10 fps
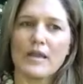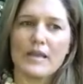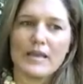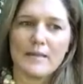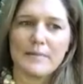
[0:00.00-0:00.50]

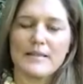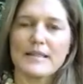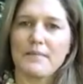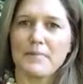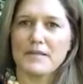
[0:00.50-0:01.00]
in
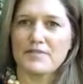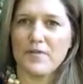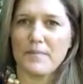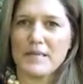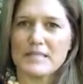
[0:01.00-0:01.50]
that place of
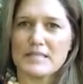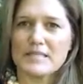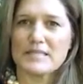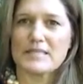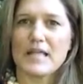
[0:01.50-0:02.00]

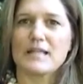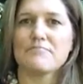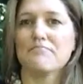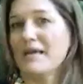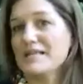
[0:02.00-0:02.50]
abundance that
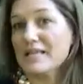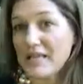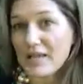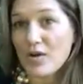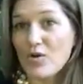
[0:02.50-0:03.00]
my
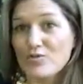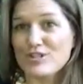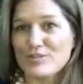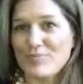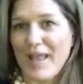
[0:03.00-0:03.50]
day
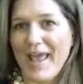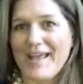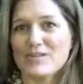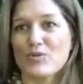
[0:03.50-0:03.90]
goes as planned,